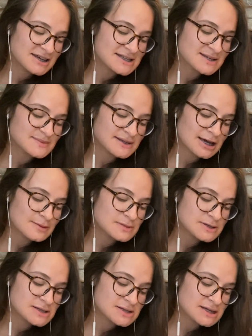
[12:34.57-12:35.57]
Some
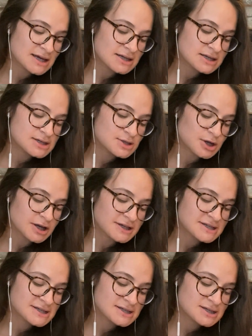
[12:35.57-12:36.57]
damsels stay in
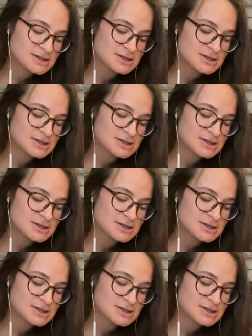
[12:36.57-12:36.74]
distress